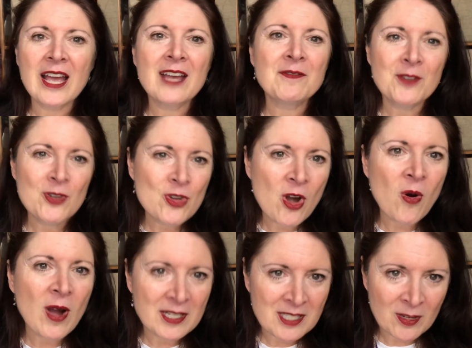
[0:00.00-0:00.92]
I have
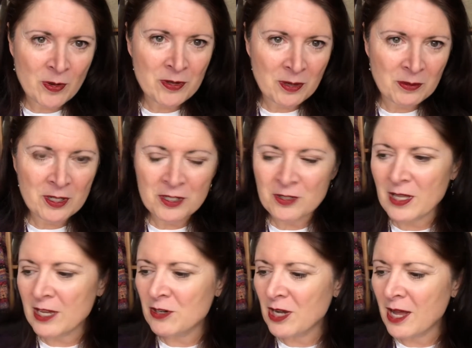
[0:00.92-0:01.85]
no idea whether I'm going to
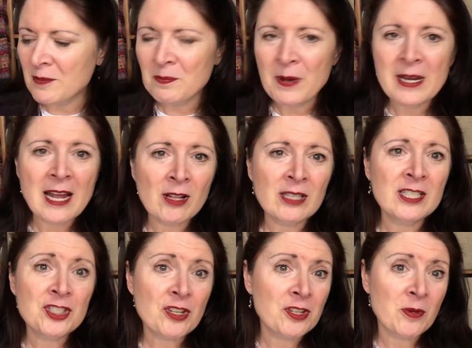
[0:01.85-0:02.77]
do that or not, but I'll
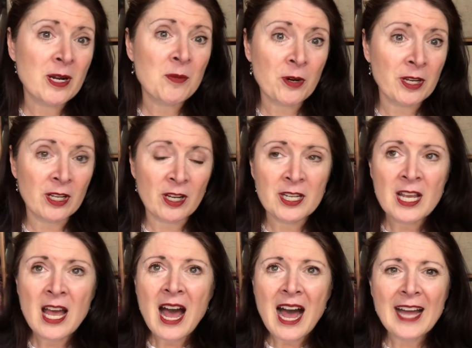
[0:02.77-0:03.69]
at least show you what I'm working
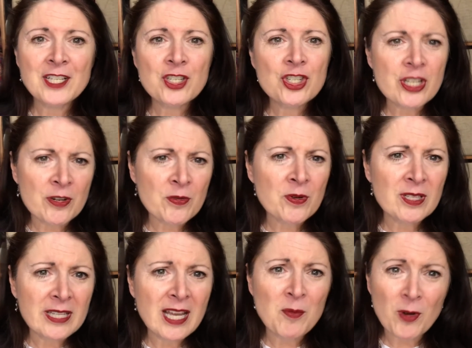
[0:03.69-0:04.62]
on. I
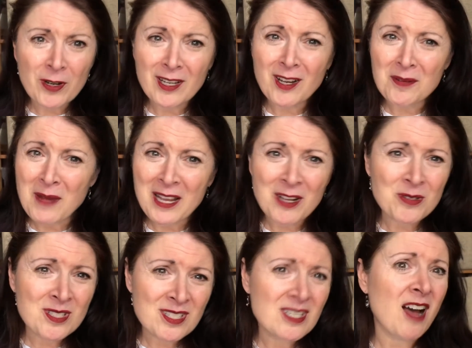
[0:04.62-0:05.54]
generally am working on
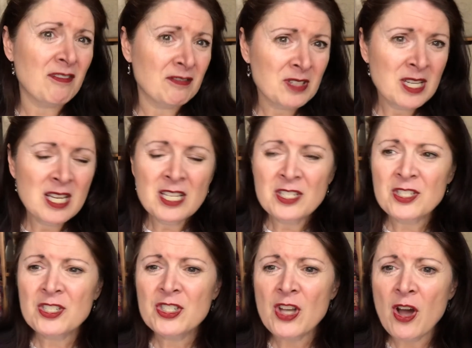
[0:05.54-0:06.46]
my own stuff.
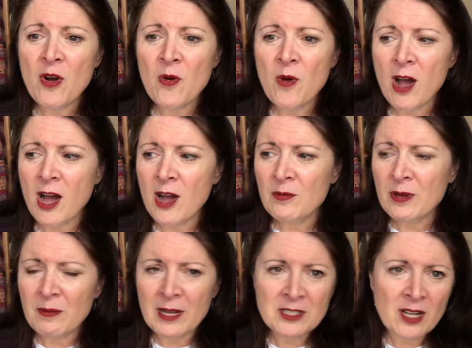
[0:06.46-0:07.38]
So
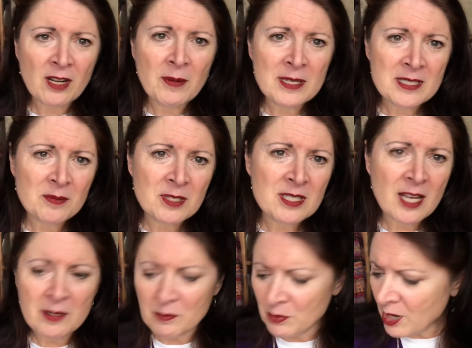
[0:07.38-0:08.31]
uh, we might talk about some
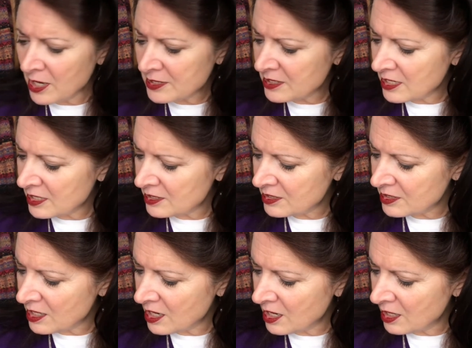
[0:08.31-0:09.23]
design
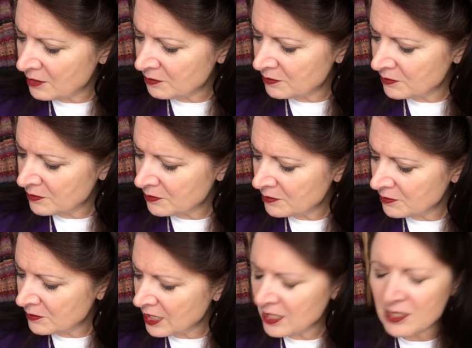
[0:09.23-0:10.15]
process. Um,
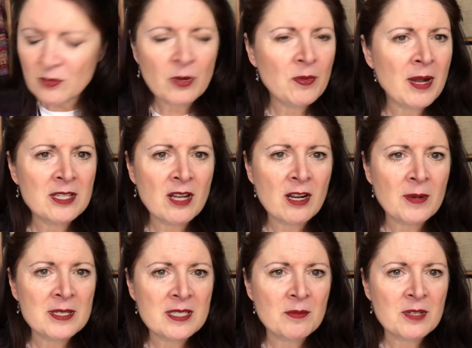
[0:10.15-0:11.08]
yeah, we might
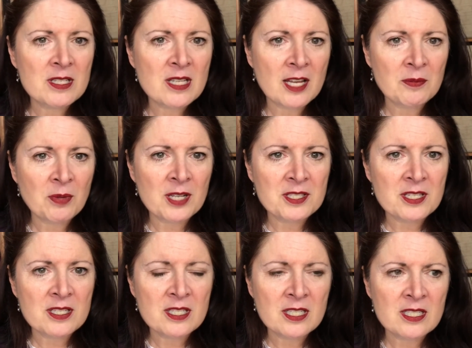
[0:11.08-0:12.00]
talk about some design
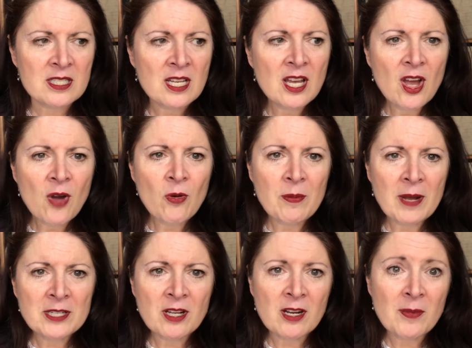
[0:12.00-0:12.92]
processes.
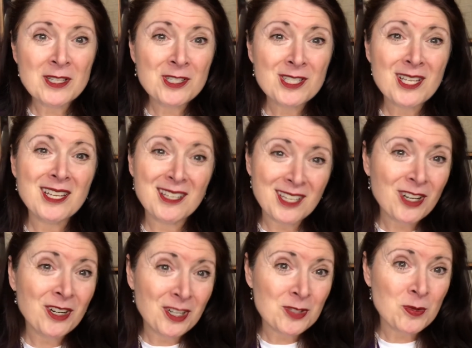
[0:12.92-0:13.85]
We might talk about just like,
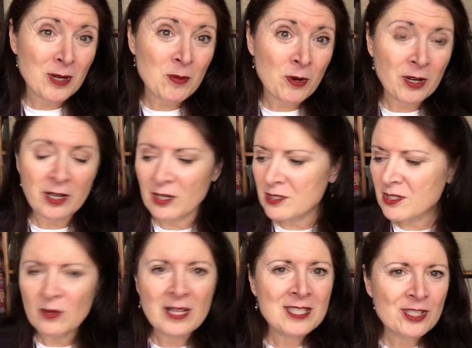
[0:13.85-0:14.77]
here, here's where I'm working
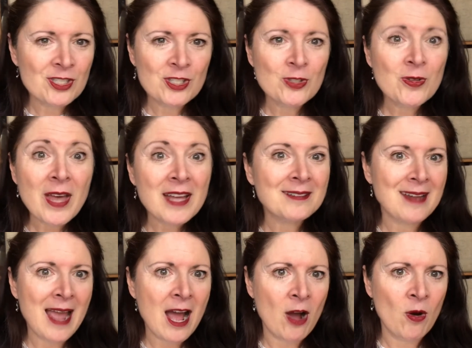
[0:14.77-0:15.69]
on. So let's just do
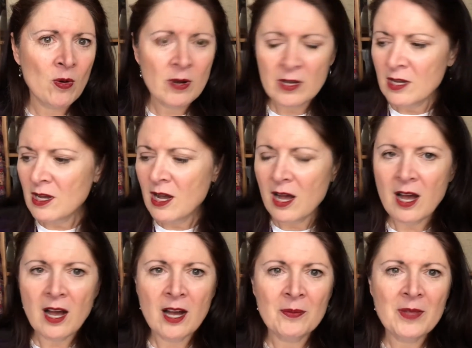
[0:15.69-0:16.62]
that now.
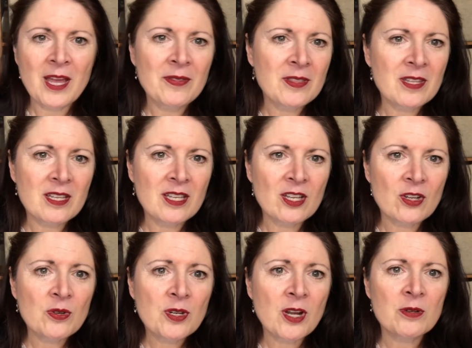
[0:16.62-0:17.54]
Um, and
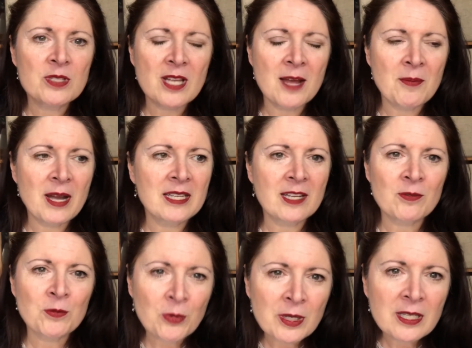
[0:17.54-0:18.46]
who knows, I
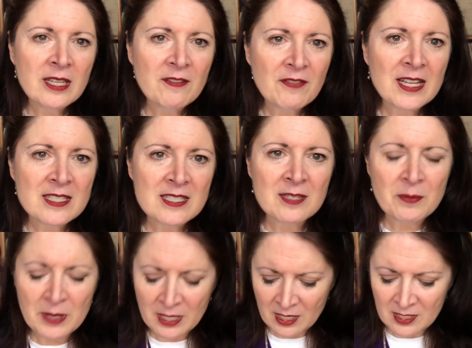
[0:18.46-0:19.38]
might get really
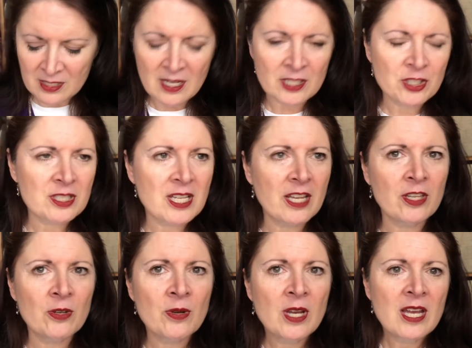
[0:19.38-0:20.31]
fancy because I should
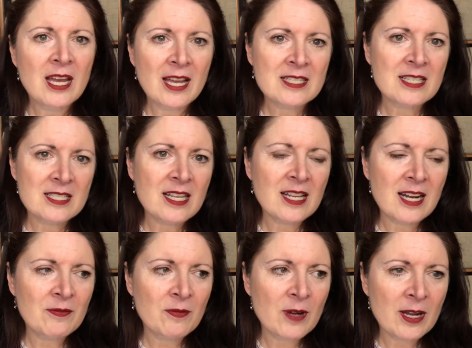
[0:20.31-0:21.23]
tell you, as I
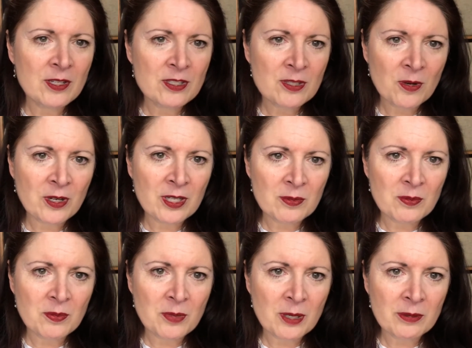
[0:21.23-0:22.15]
said, I, I used to work
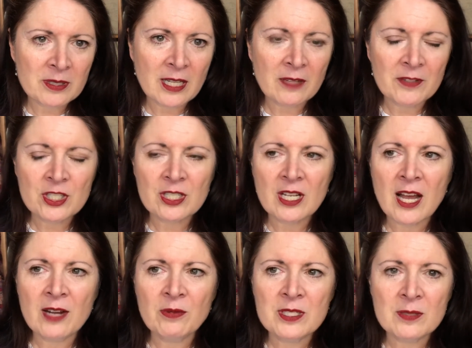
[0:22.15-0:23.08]
in public
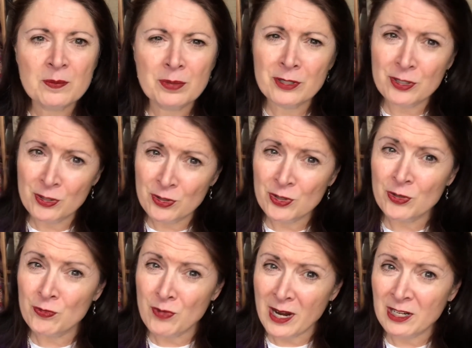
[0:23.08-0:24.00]
television. I was a
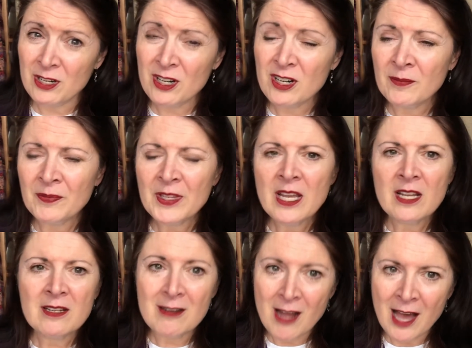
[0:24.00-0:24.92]
producer writer,
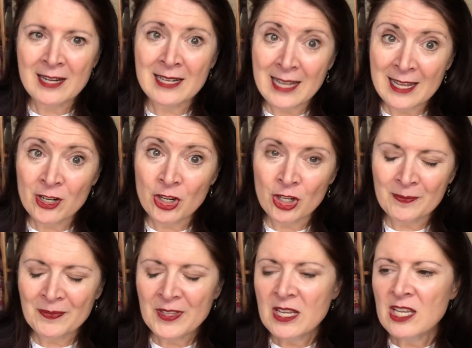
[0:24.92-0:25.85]
not an
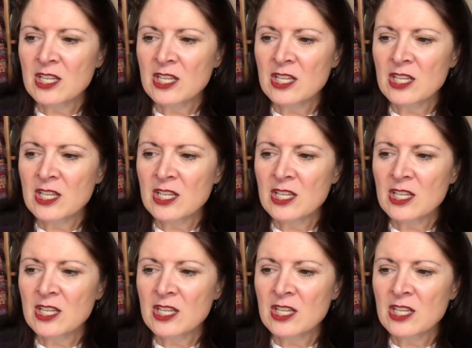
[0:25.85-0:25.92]
editor.